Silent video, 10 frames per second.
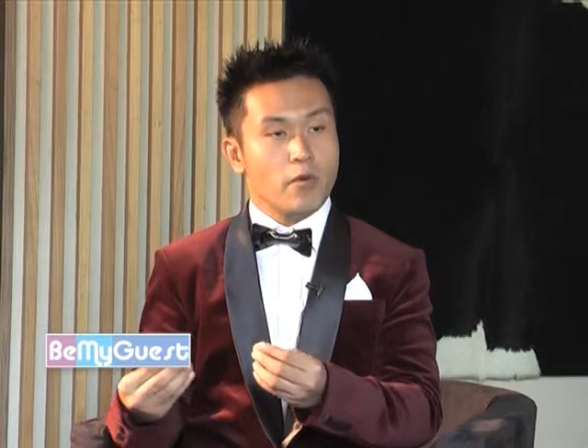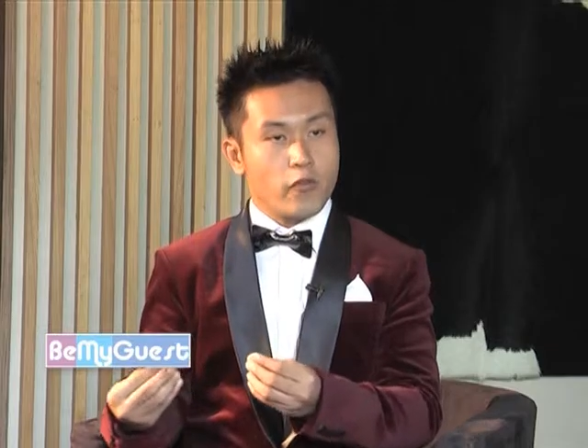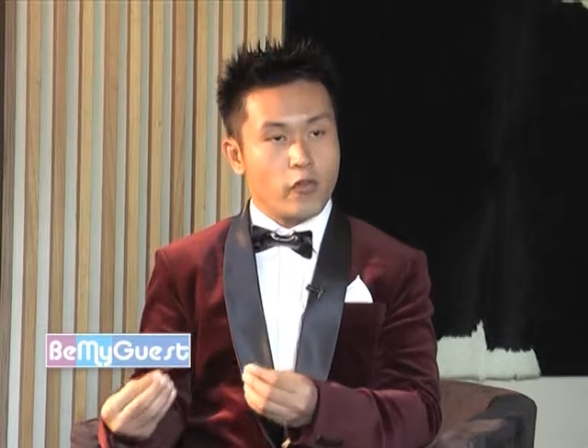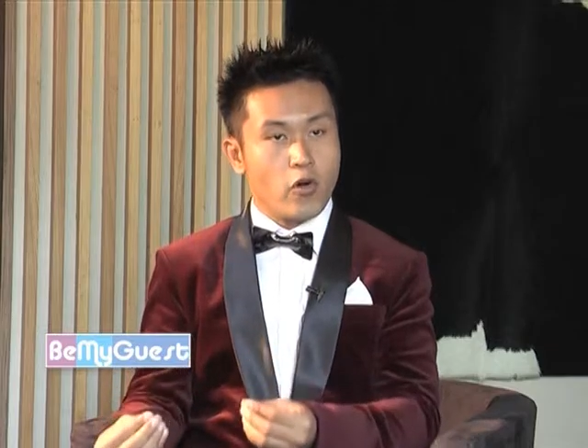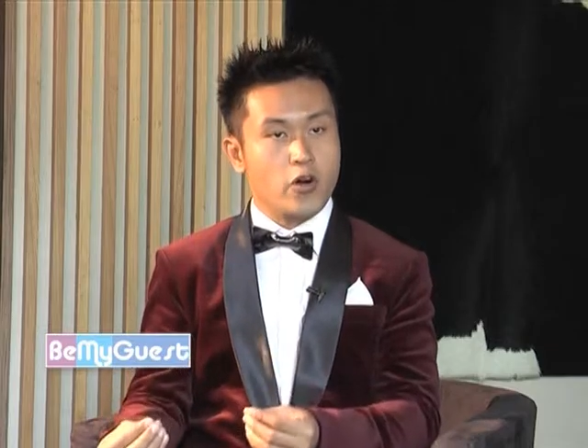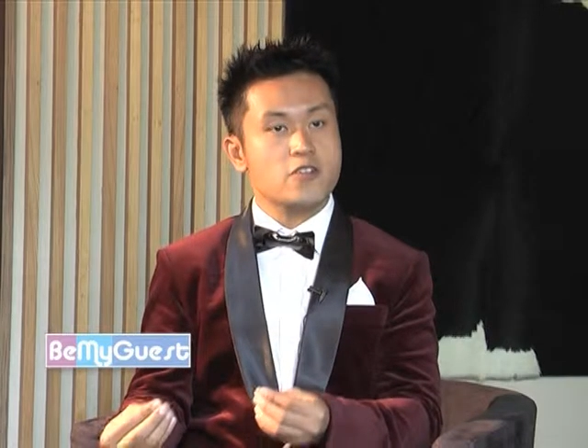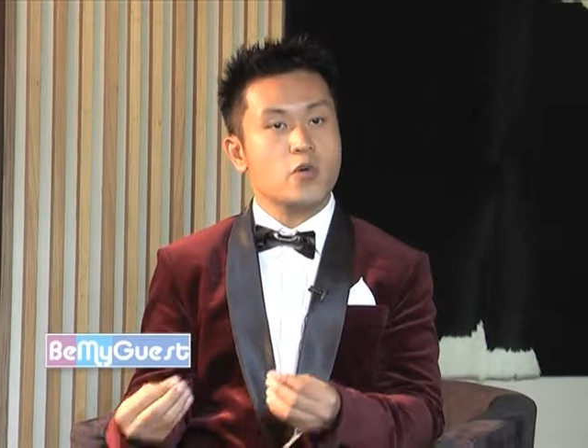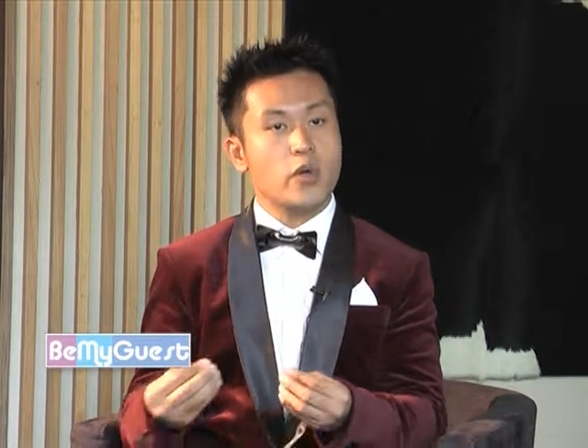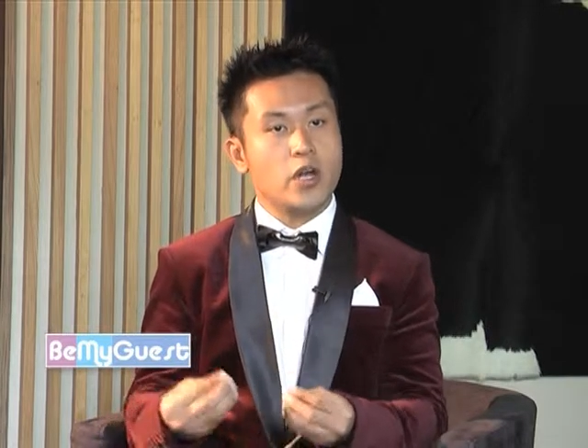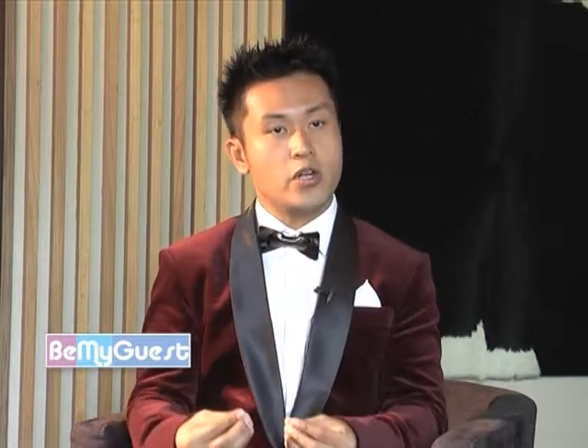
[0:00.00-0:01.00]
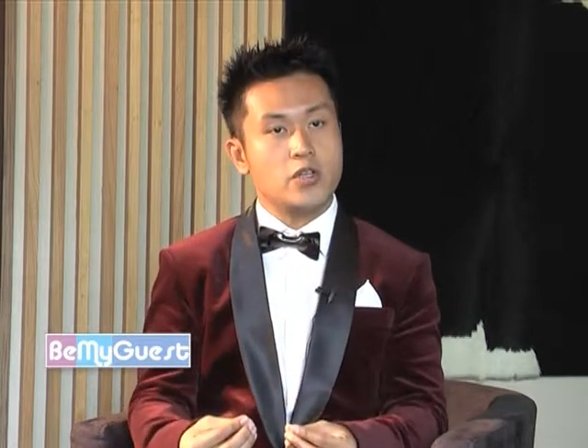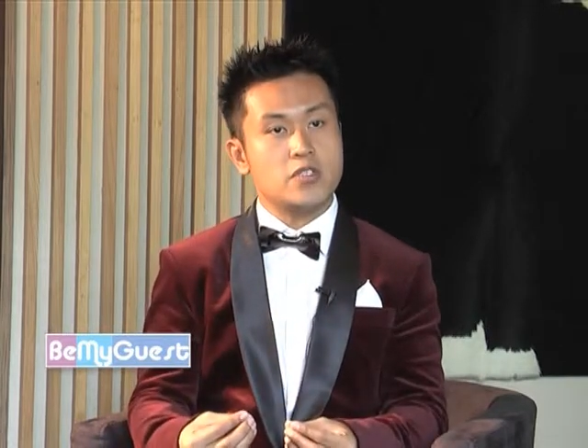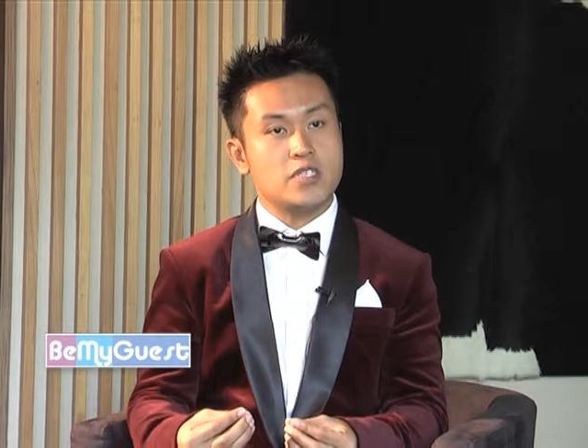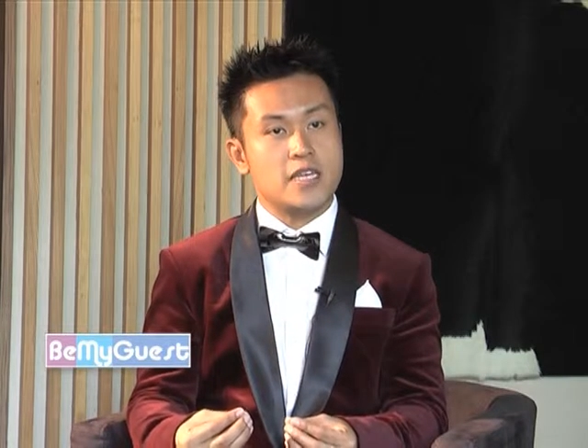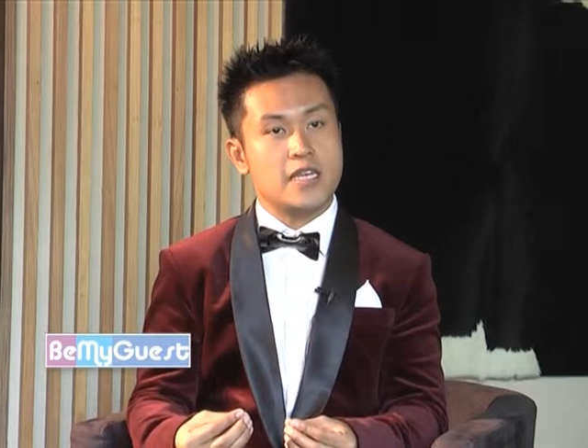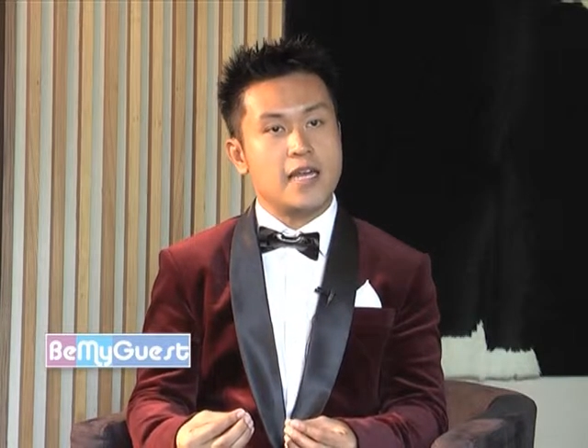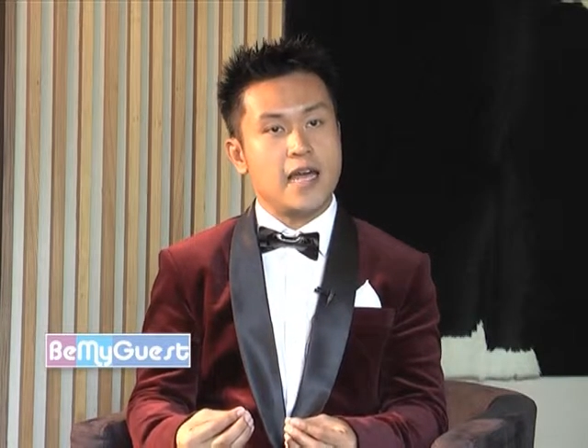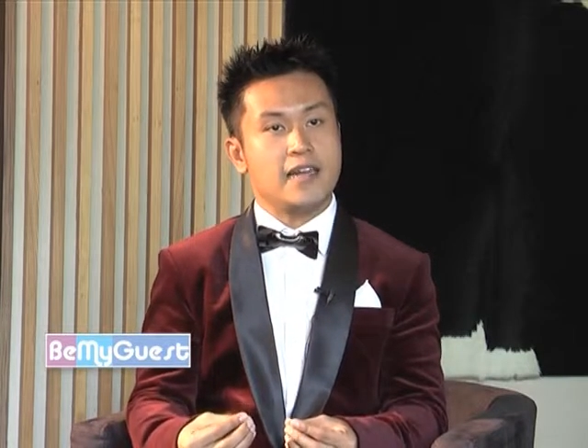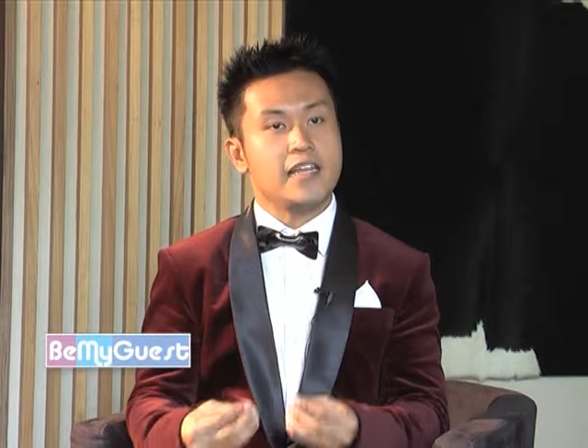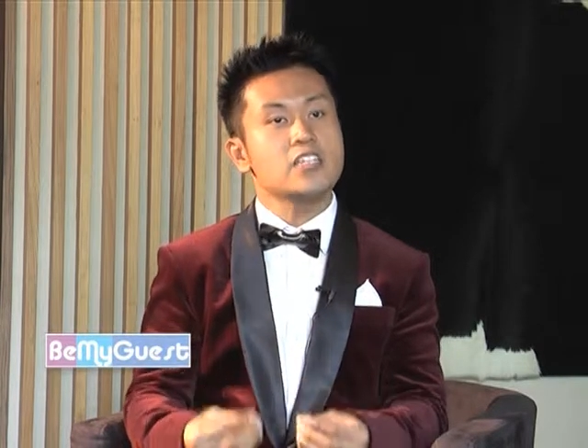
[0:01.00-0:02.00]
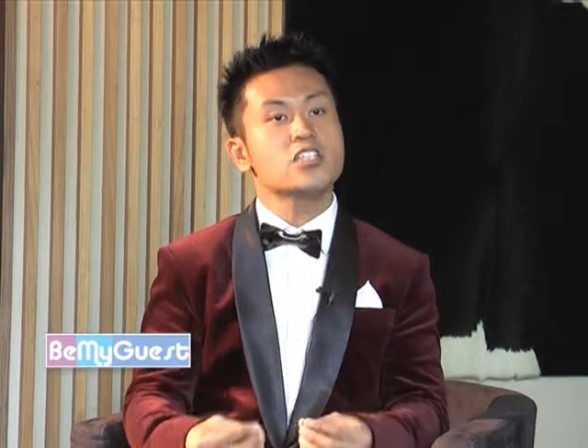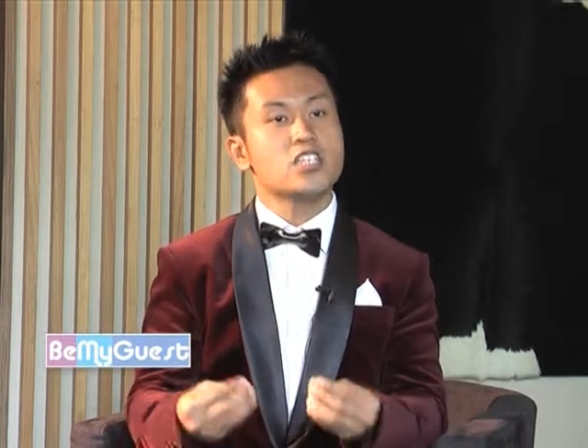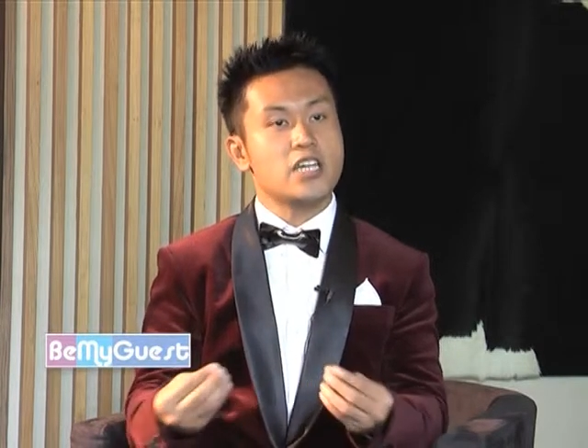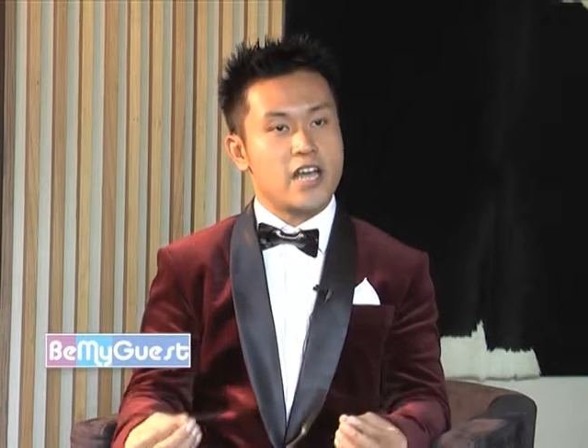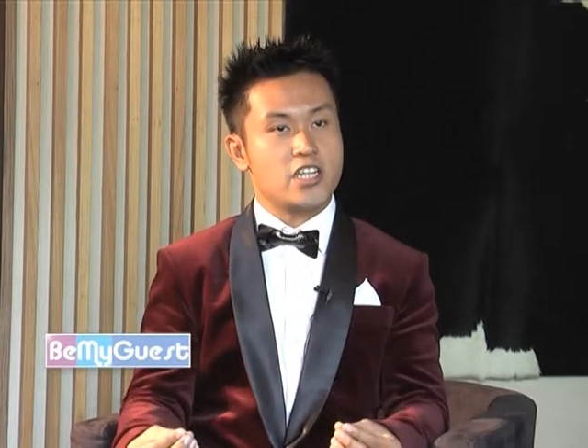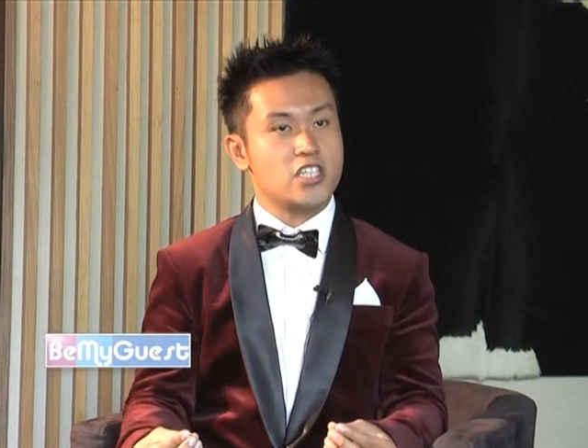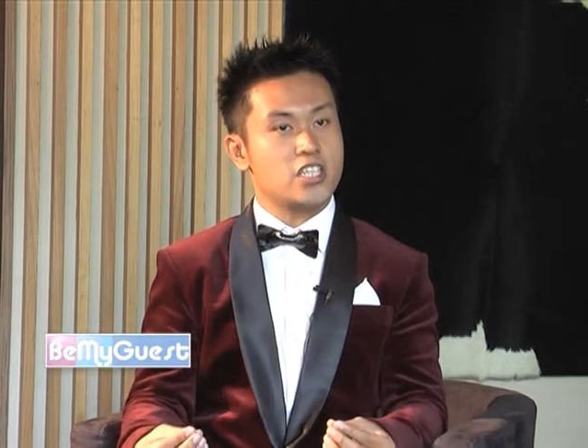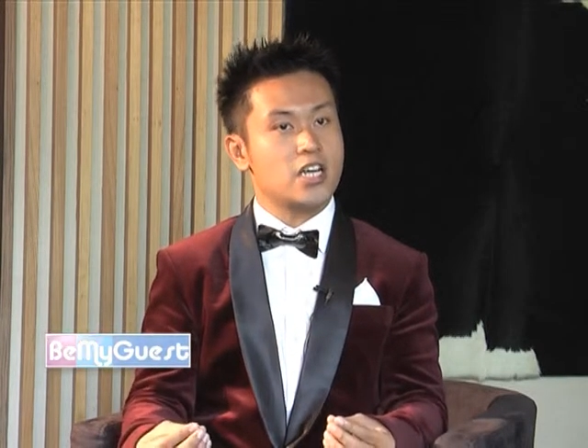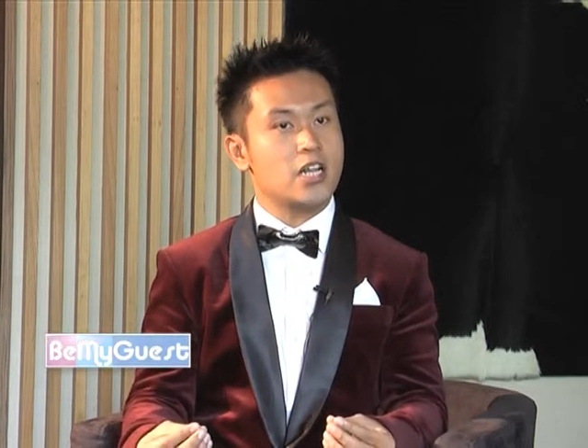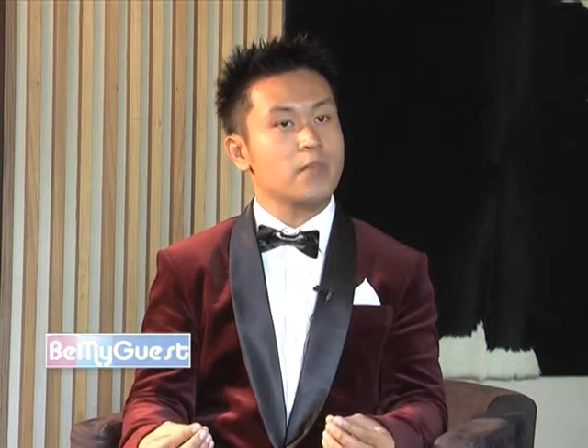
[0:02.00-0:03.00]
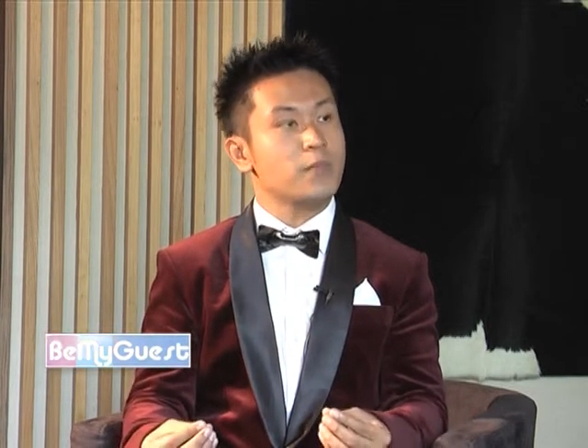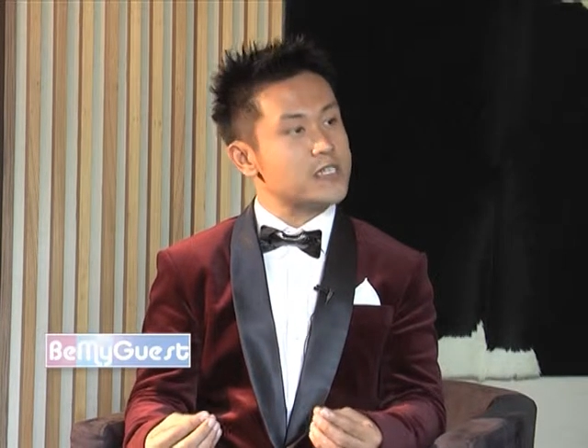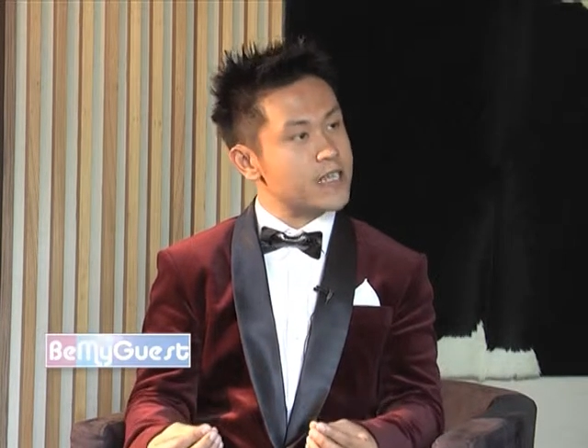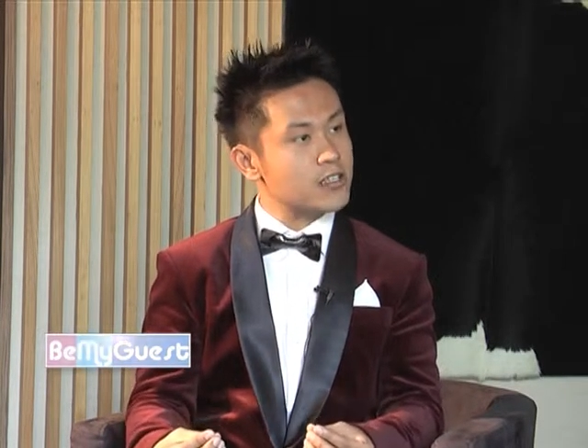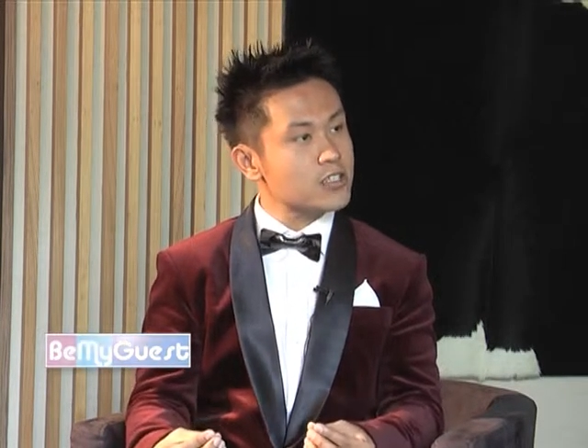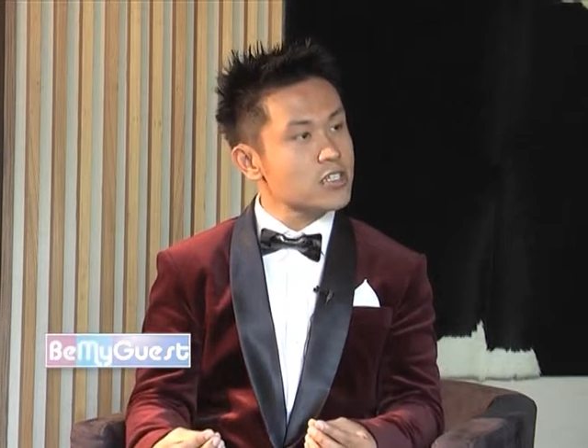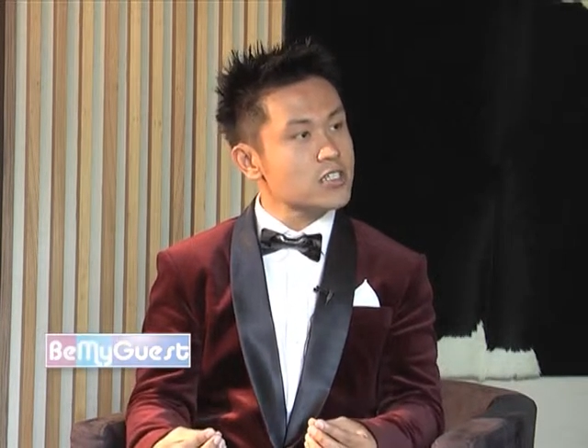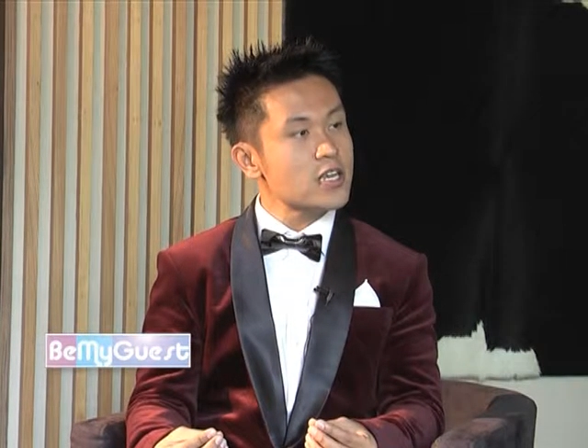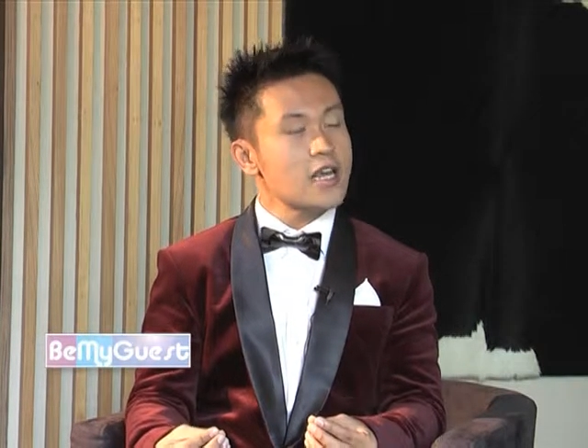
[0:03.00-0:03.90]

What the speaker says: of course, we are using an international presenters